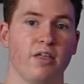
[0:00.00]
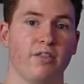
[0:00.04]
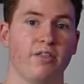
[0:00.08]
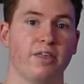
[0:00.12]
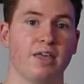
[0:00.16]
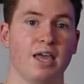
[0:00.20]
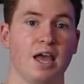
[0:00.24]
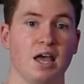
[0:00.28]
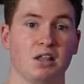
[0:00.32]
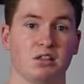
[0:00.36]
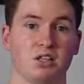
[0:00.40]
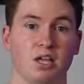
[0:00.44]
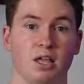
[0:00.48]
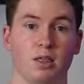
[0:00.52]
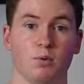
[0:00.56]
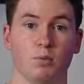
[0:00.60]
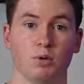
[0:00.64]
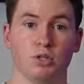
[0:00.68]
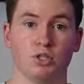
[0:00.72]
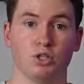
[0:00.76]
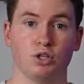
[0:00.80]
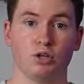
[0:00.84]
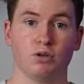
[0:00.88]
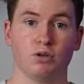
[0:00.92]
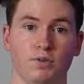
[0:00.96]
The asset
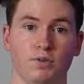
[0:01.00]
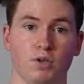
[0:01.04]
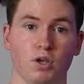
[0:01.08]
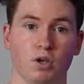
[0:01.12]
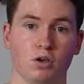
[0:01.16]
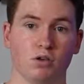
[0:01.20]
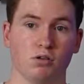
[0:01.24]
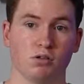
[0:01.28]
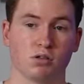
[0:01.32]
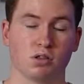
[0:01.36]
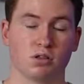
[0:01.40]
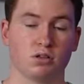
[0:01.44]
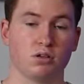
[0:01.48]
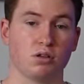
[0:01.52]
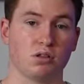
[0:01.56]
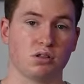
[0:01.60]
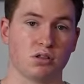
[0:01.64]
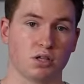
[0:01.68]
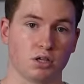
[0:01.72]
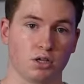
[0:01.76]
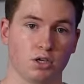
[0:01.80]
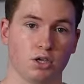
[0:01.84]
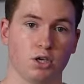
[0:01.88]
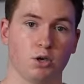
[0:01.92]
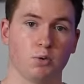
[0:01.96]
which used to
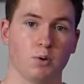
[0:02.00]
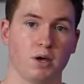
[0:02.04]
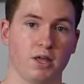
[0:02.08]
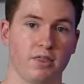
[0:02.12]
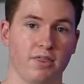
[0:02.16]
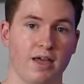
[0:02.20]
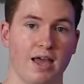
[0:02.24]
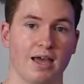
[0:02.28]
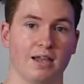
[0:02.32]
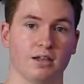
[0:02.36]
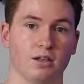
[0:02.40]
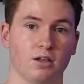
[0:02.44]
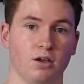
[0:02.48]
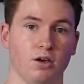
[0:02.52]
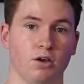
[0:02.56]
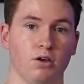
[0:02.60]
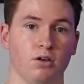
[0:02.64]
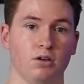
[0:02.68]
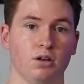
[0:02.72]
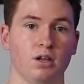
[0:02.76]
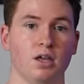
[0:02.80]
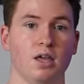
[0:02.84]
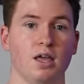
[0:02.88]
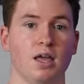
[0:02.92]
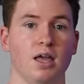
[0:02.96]
secure that
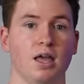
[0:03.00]
loan